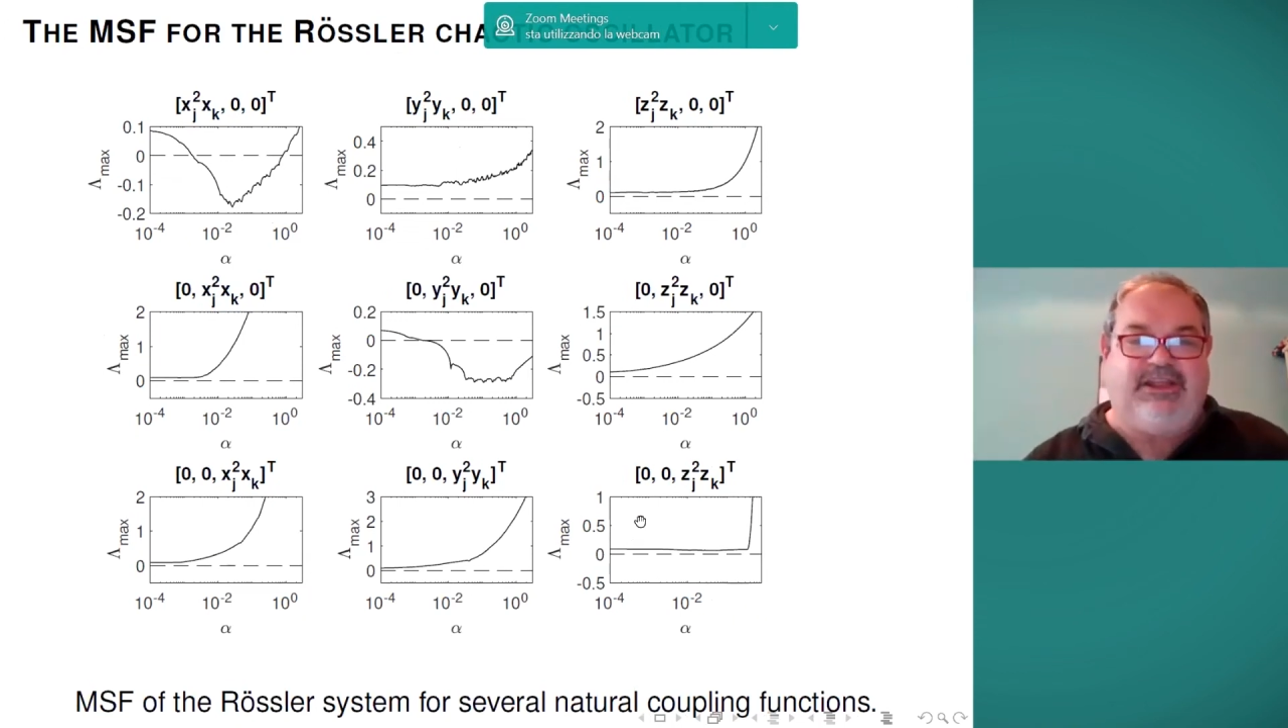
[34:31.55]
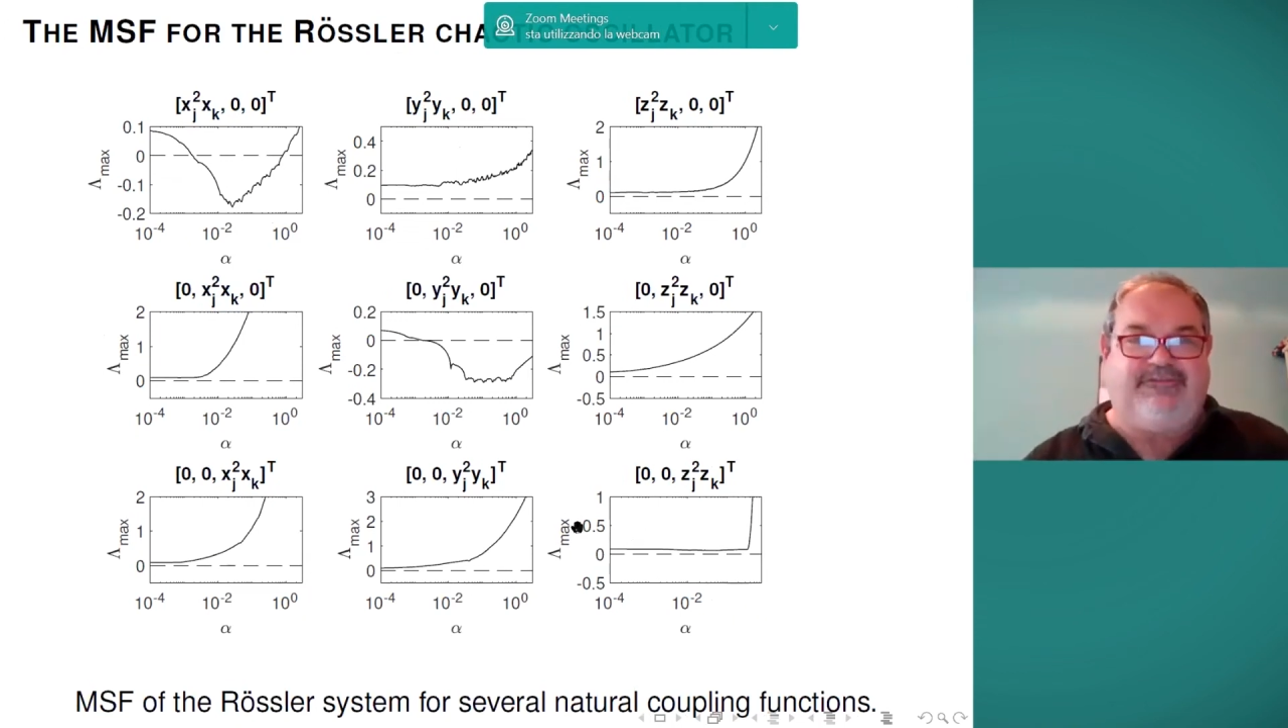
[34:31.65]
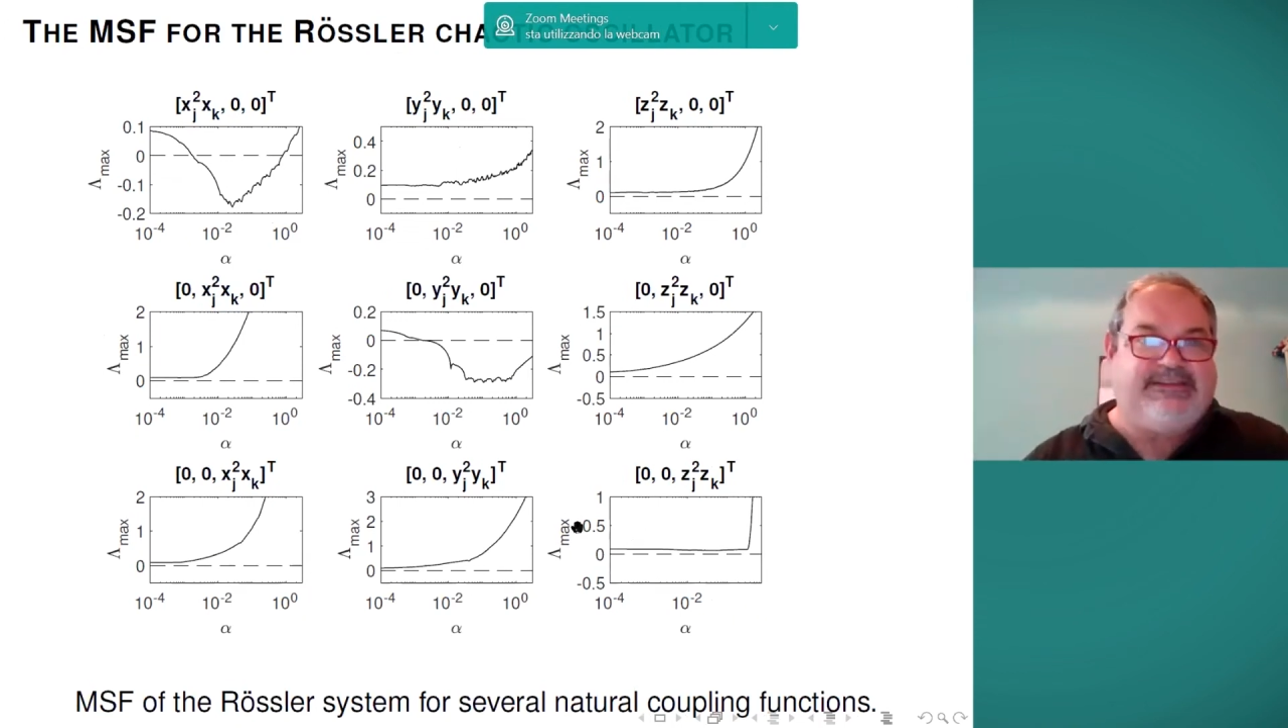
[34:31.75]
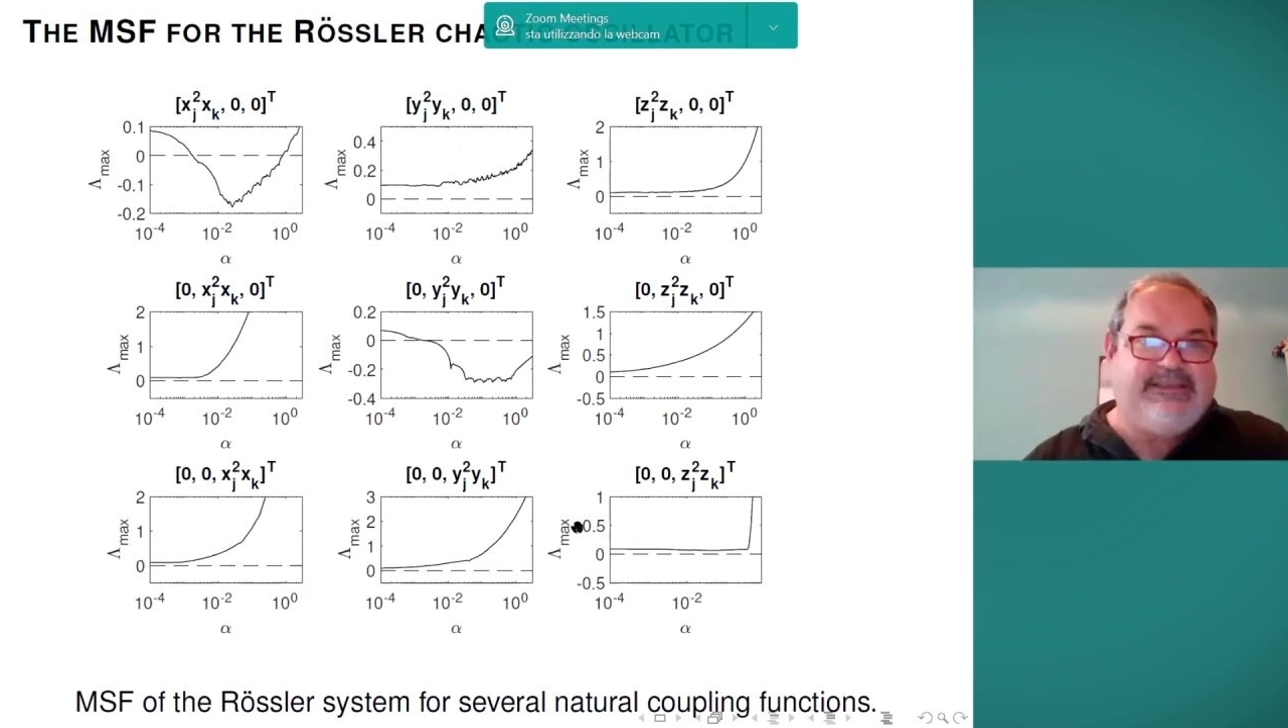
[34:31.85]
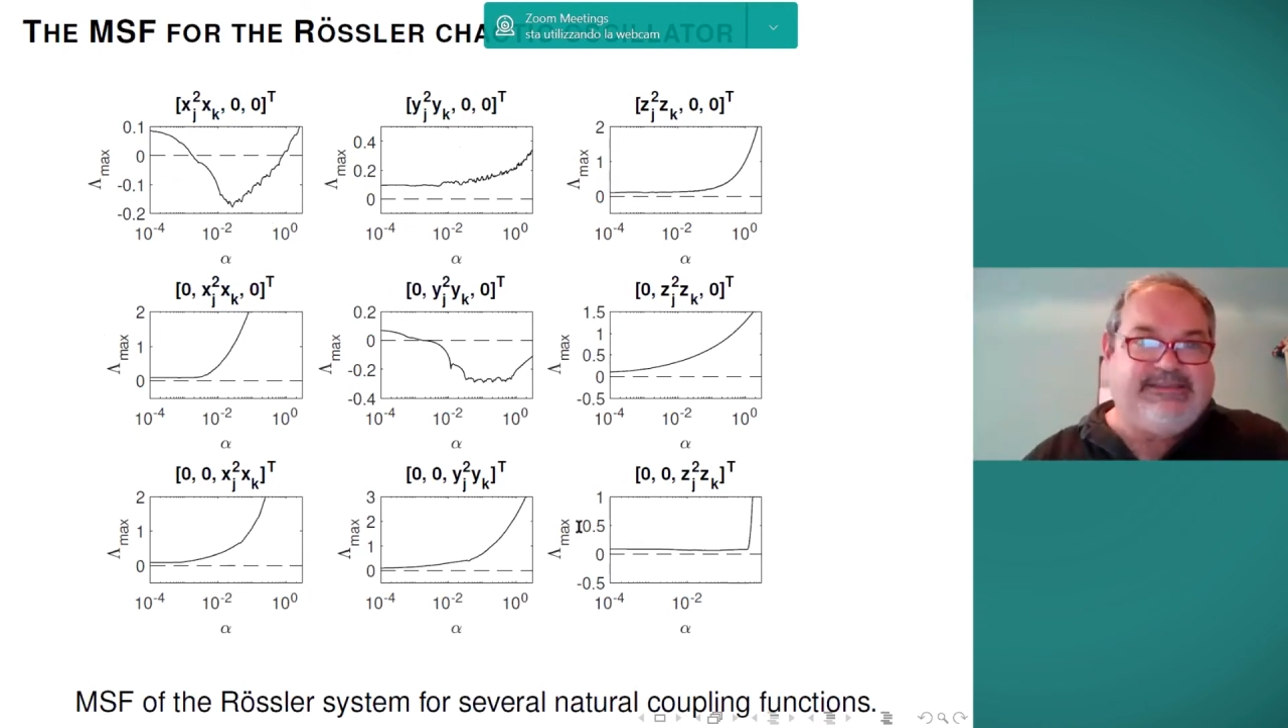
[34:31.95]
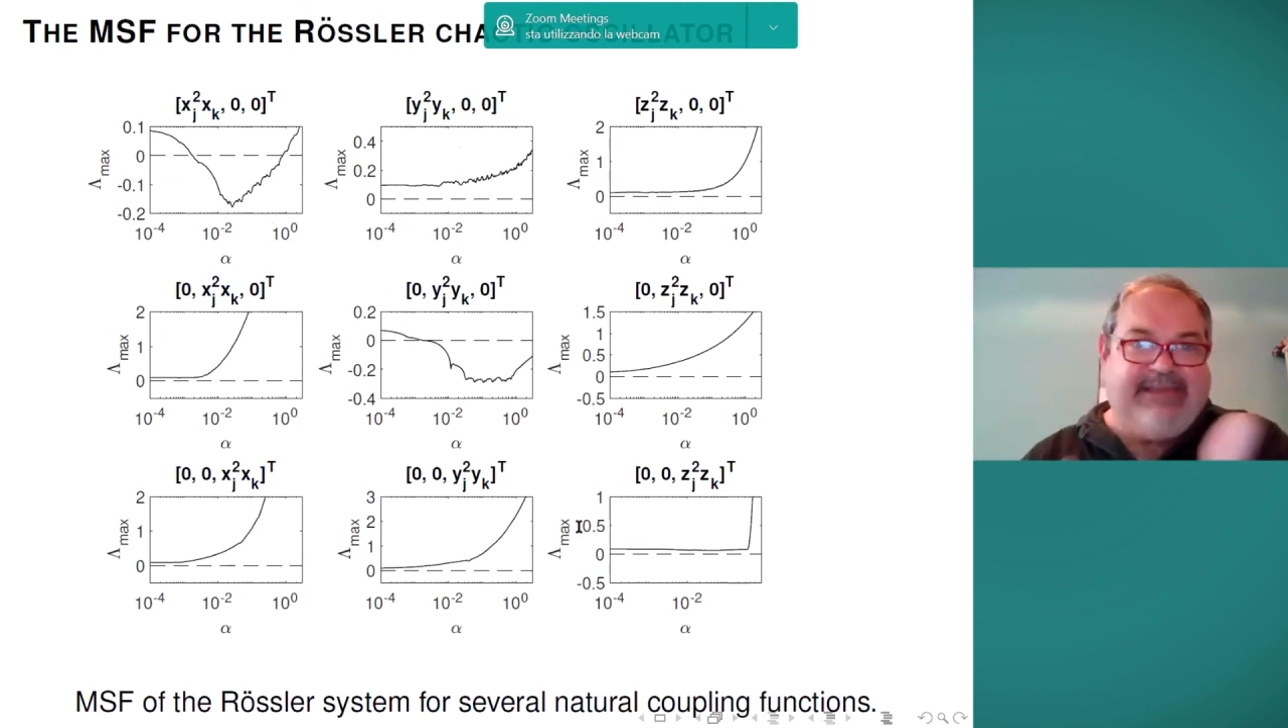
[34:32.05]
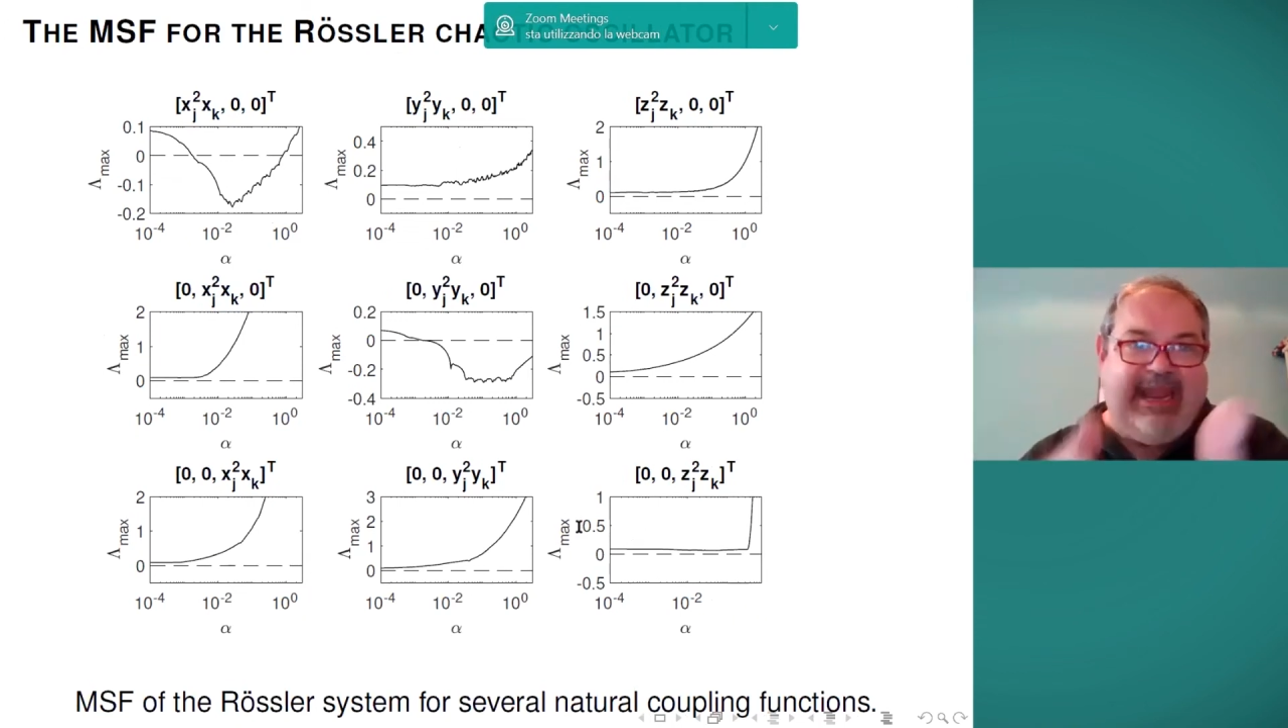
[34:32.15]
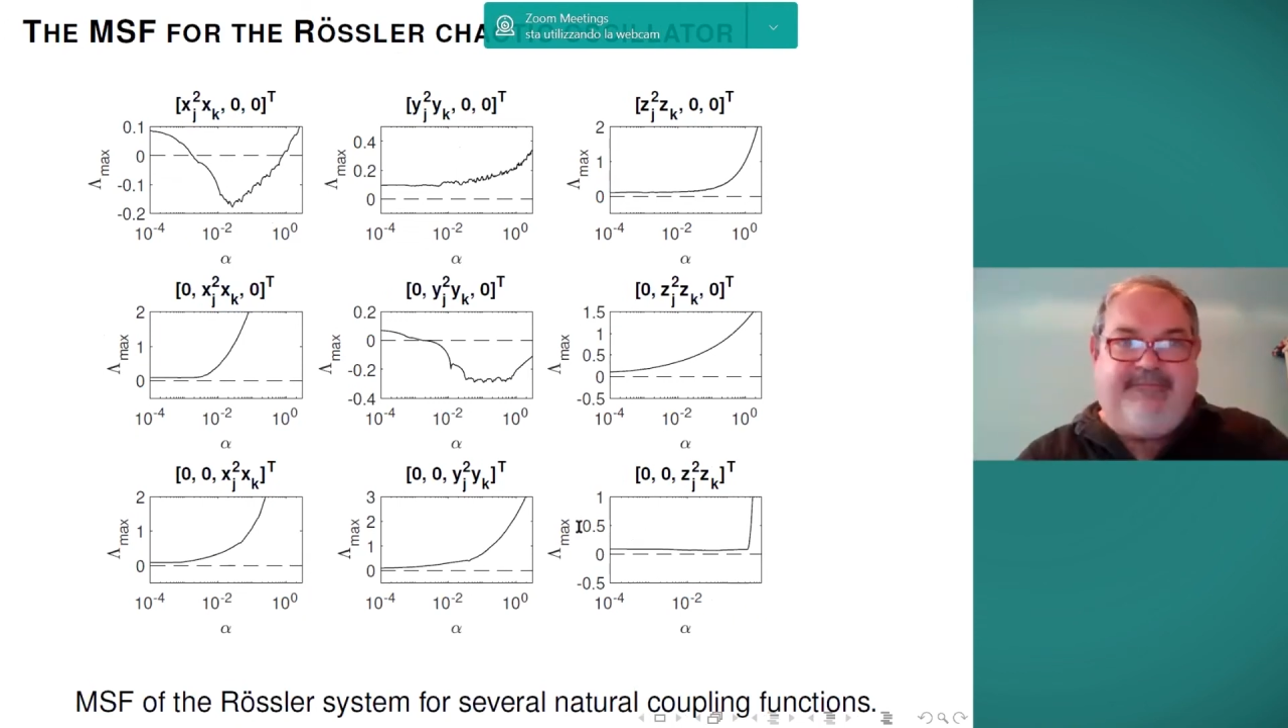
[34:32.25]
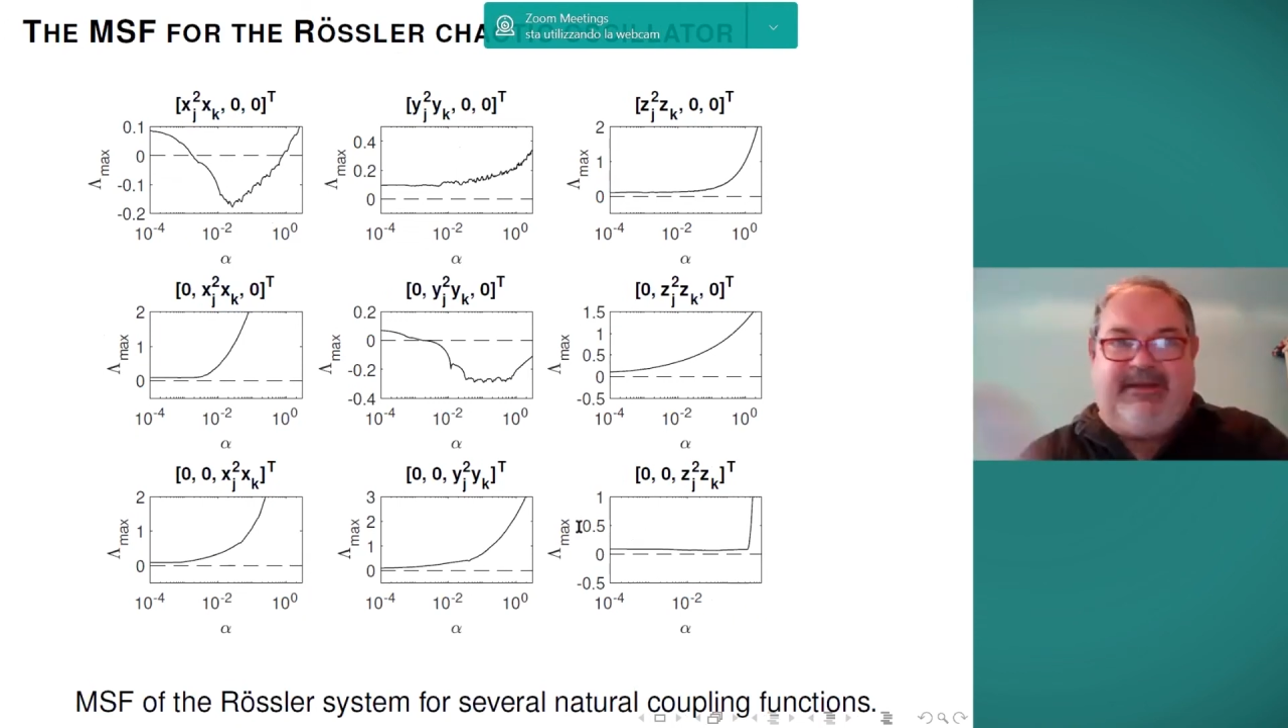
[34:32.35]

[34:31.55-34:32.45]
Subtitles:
f is the same,